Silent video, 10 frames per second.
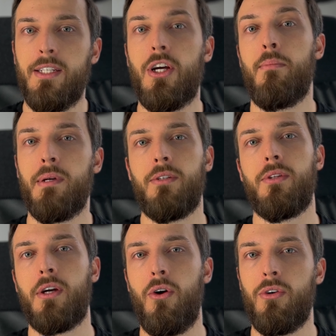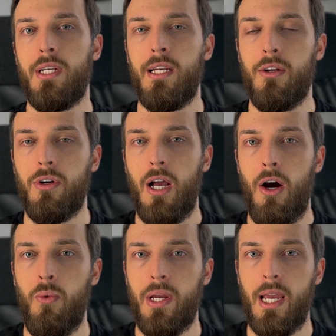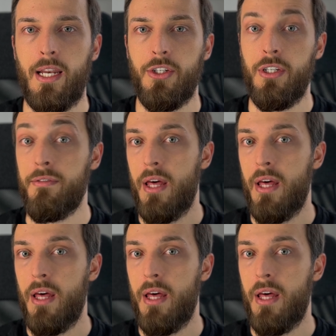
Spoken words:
jump into the code and look how we can achieve